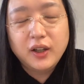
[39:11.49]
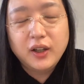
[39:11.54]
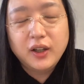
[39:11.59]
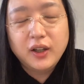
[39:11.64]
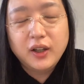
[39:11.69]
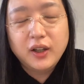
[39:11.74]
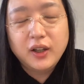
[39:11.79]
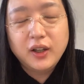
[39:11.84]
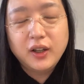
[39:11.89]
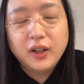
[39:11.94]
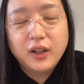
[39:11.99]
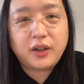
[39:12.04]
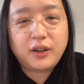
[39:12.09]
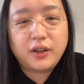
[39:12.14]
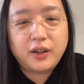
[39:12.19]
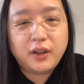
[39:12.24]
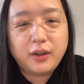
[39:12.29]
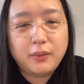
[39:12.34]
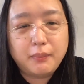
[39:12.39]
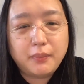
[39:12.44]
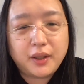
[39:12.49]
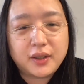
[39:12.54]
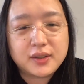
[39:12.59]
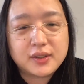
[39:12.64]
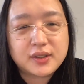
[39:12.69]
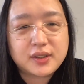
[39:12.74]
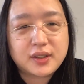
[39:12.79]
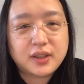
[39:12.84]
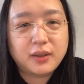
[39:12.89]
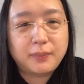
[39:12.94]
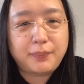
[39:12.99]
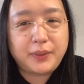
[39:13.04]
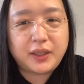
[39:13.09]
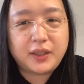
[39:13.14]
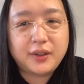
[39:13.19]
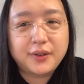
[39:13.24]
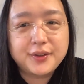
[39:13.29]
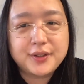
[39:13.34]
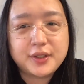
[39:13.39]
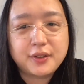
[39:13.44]
We wear a mask
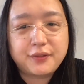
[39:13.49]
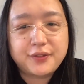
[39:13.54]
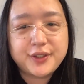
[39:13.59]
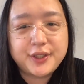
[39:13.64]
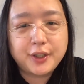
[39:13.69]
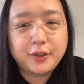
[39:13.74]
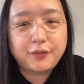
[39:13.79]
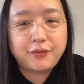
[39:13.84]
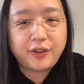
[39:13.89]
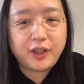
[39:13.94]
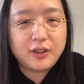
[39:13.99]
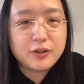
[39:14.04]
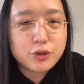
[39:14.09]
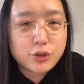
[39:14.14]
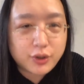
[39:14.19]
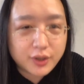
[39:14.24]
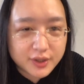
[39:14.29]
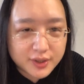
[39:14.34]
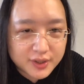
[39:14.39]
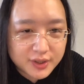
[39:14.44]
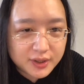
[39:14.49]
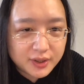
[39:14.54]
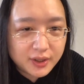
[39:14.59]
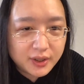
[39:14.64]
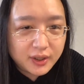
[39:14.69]
because of self-interest.